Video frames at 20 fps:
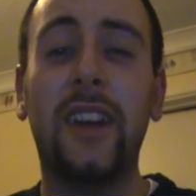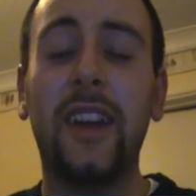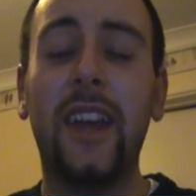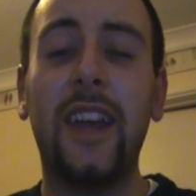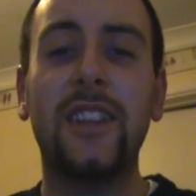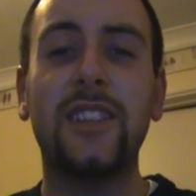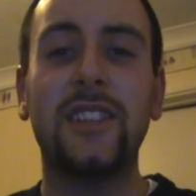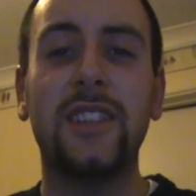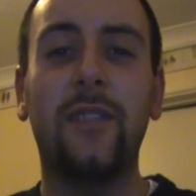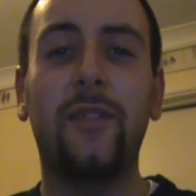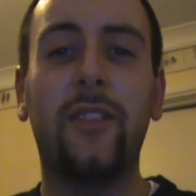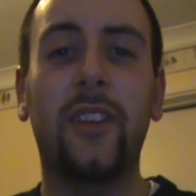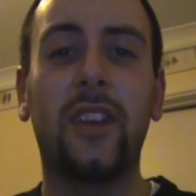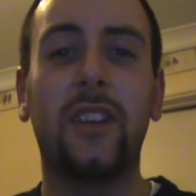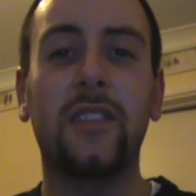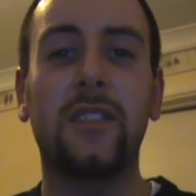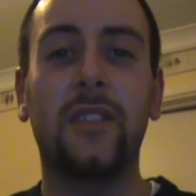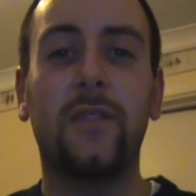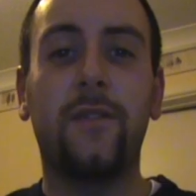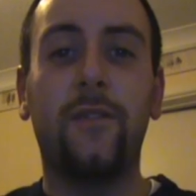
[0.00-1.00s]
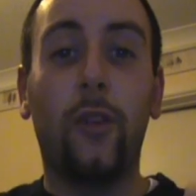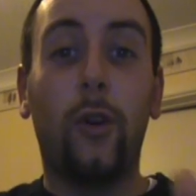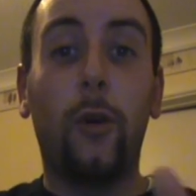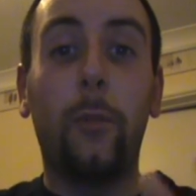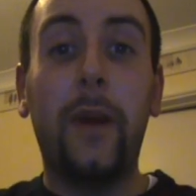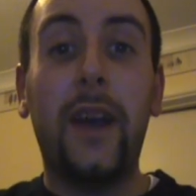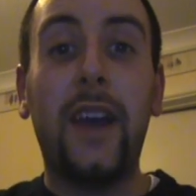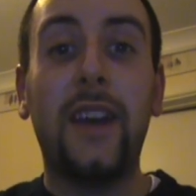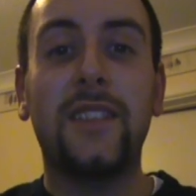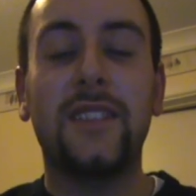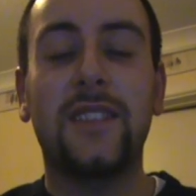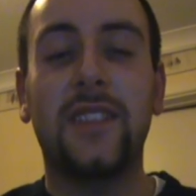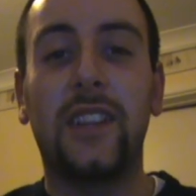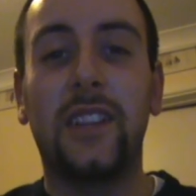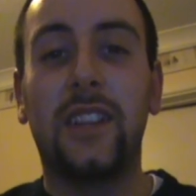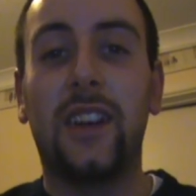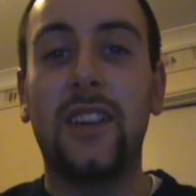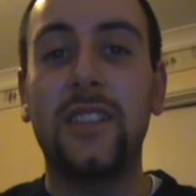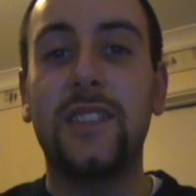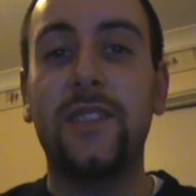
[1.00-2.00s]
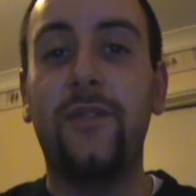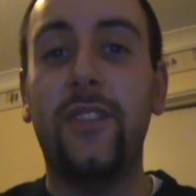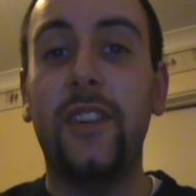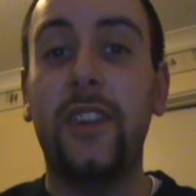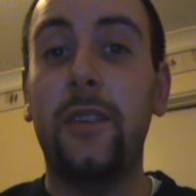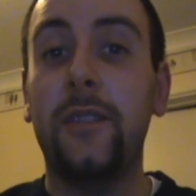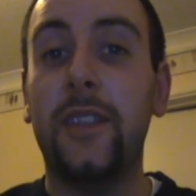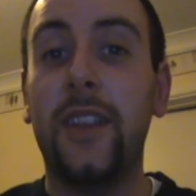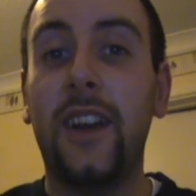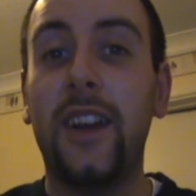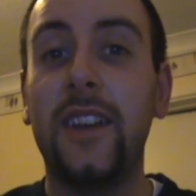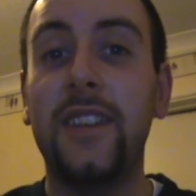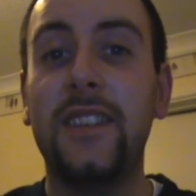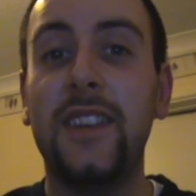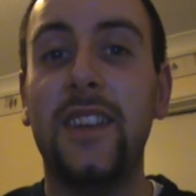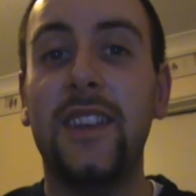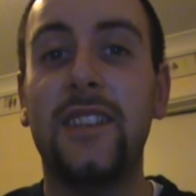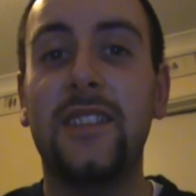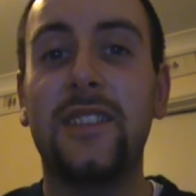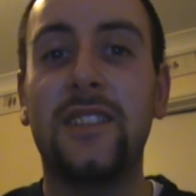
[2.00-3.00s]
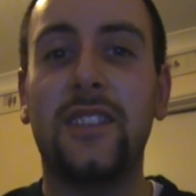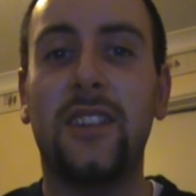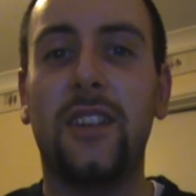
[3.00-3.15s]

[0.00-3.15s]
and I actually forgot to format the last video that I did,